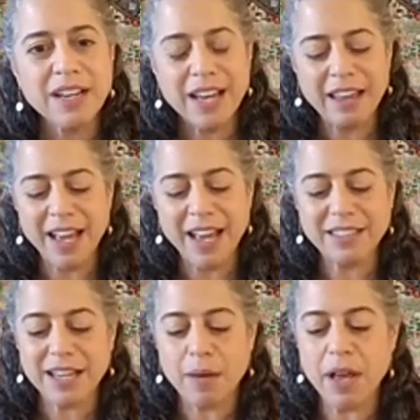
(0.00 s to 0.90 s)
and
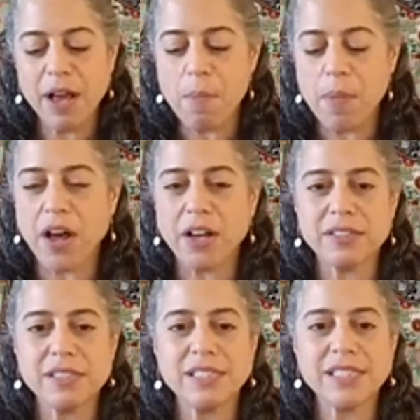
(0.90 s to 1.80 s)
that's coming up
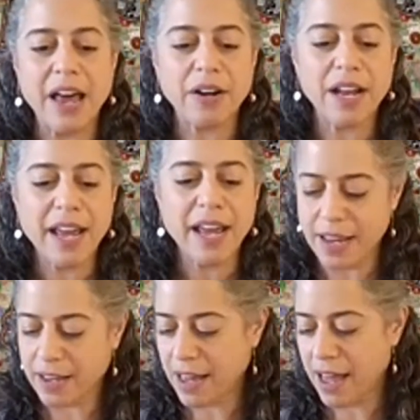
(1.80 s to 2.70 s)
on
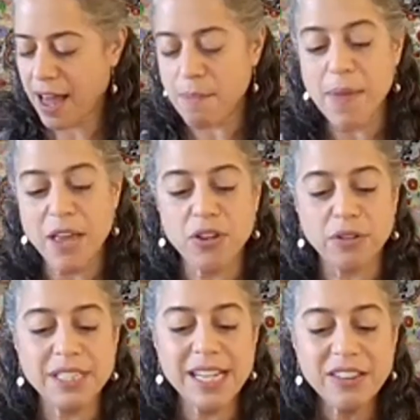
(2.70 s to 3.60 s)
Saturday, uh, May
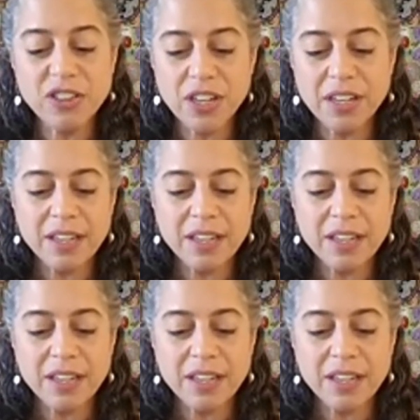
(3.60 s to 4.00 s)
thirteenth.